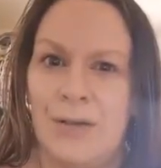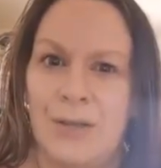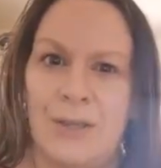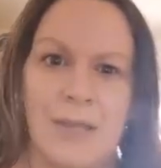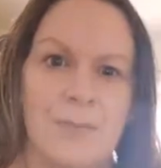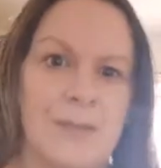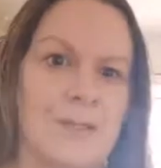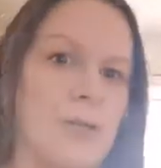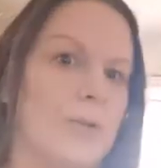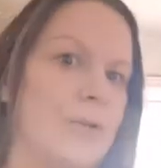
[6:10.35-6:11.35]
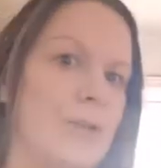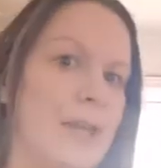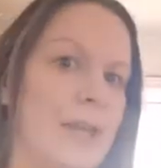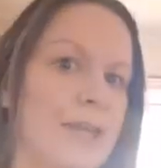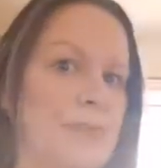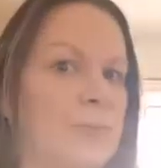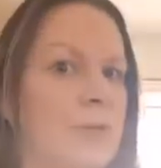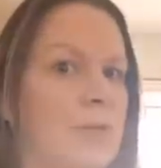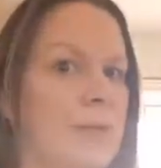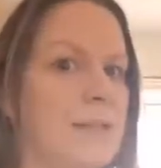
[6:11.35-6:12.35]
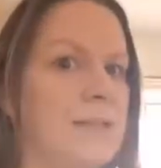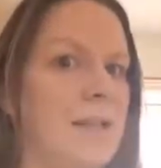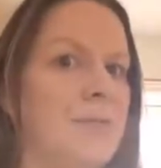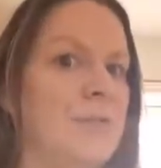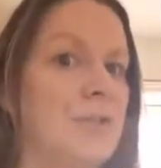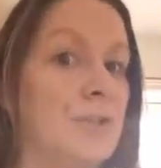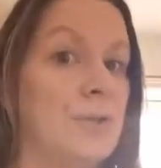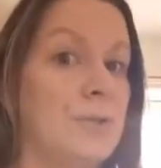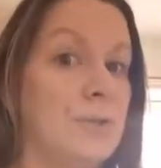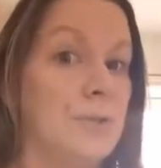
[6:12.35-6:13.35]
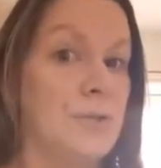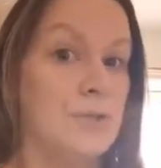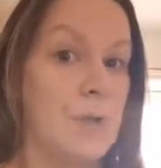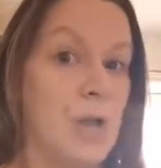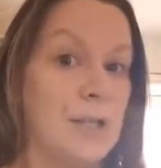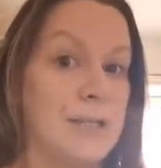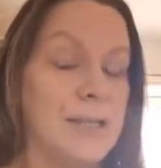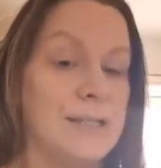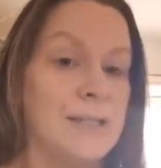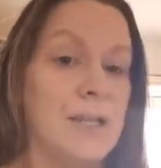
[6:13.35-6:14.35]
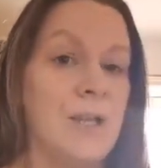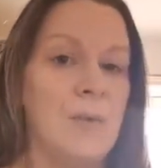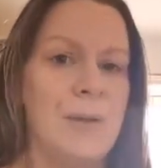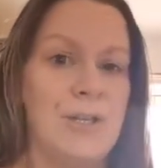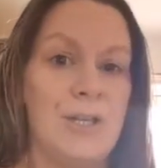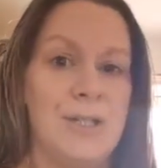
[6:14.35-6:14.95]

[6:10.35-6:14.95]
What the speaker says: I think they've been told that their kids won't be going back till after the summer holidays, which